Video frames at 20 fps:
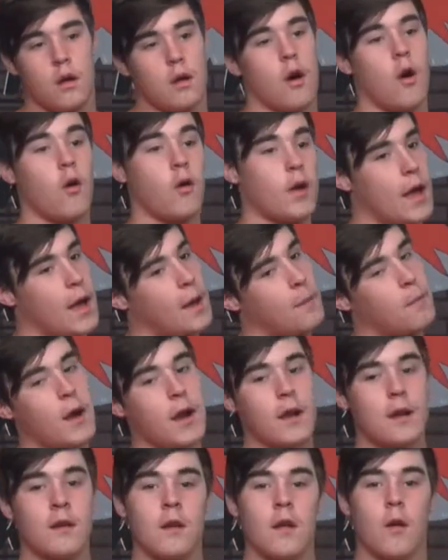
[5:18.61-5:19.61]
Oh yeah,
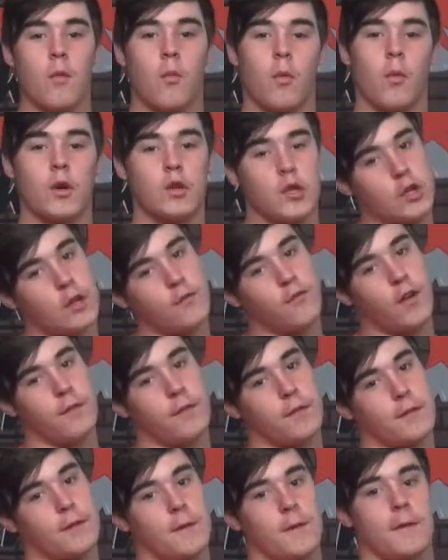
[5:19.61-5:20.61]
Brayden? Well, what's your
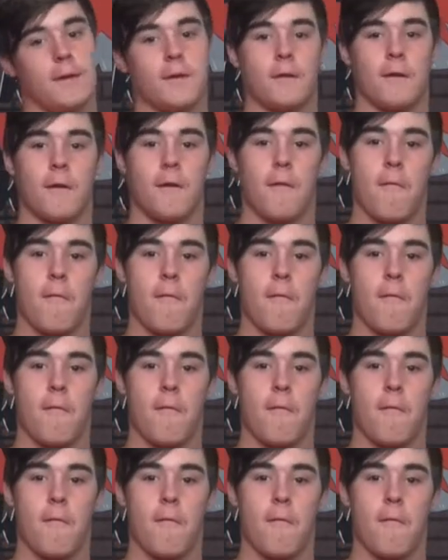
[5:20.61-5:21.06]
favorite series?